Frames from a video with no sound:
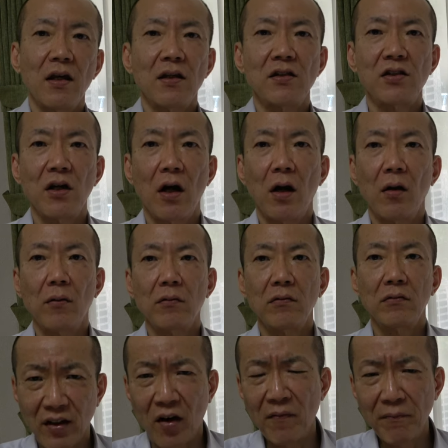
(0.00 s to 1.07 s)
So
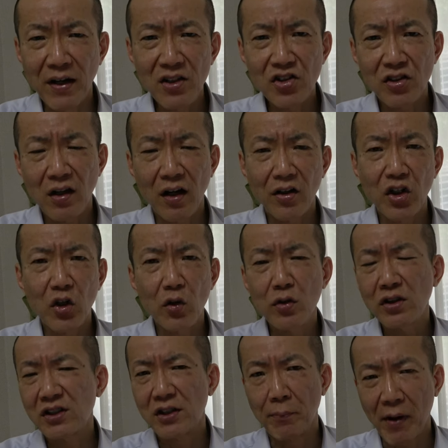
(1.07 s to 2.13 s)
the conventional
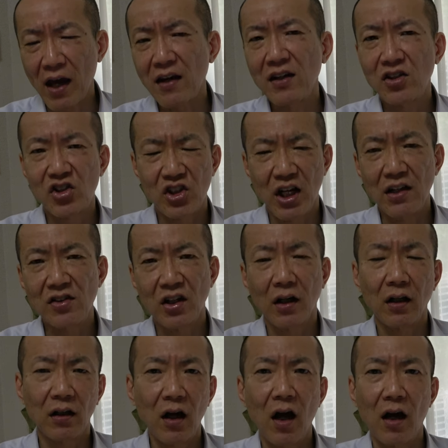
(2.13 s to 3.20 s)
use, Japan is
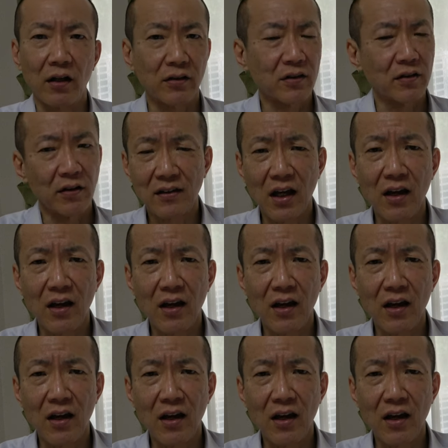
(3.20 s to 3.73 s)
changing a lot.